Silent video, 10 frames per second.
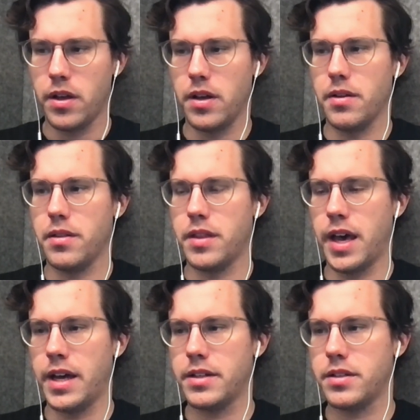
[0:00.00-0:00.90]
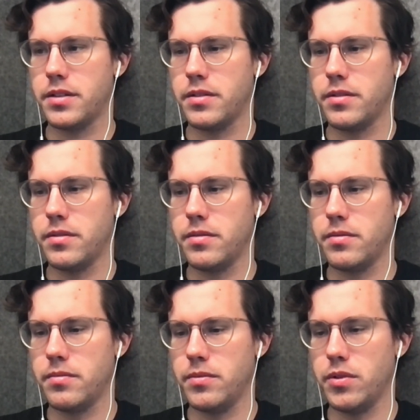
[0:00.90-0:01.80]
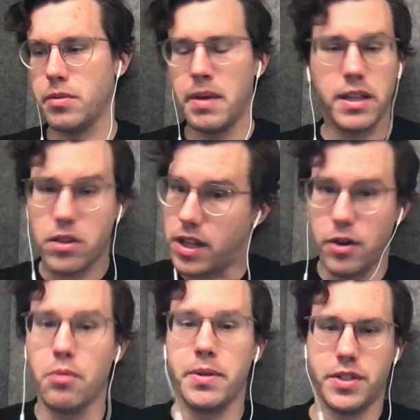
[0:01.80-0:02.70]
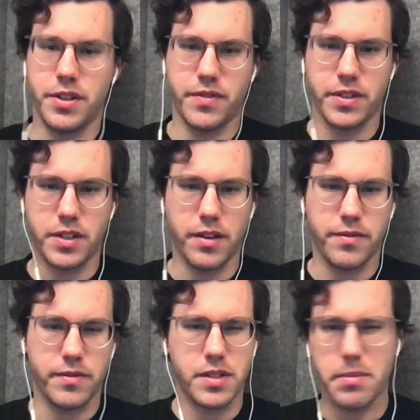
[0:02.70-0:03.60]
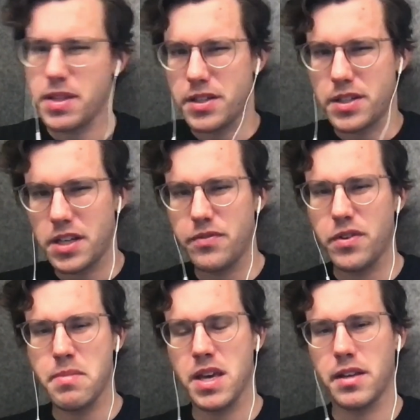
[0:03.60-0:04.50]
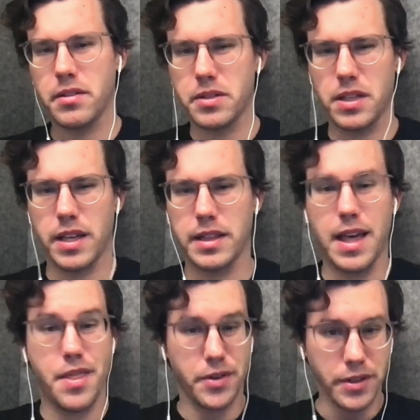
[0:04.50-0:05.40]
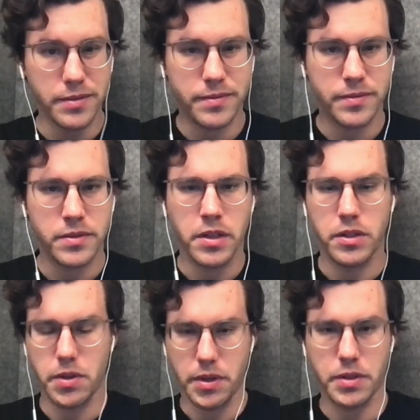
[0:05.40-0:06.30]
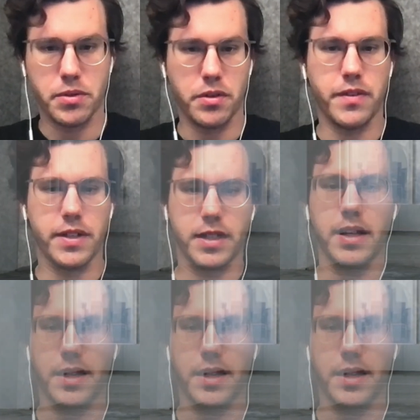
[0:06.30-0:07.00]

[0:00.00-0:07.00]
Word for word: uh, that you can make look like a whole bunch of different stuff. Some of the stuff we make looks like leather, so it can serve as